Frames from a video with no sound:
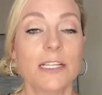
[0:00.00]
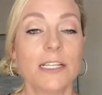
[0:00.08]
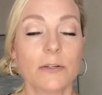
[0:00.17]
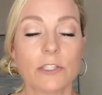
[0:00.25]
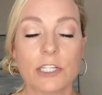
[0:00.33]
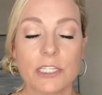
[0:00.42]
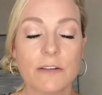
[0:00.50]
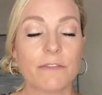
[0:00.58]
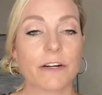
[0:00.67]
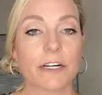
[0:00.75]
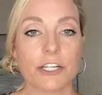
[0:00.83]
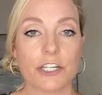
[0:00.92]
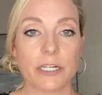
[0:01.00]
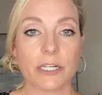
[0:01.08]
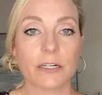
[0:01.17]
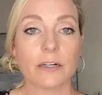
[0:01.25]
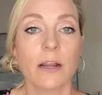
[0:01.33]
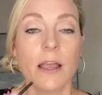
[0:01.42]
So it's just a very
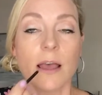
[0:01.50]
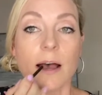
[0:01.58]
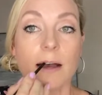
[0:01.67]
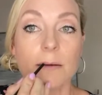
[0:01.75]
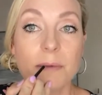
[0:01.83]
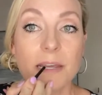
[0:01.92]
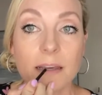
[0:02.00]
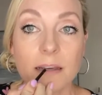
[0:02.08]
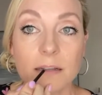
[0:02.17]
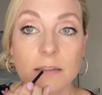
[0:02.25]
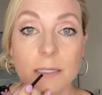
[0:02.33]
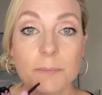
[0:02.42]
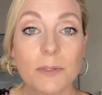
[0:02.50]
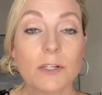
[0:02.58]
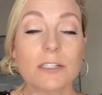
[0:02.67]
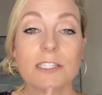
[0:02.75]
sheer uh, pink lip look.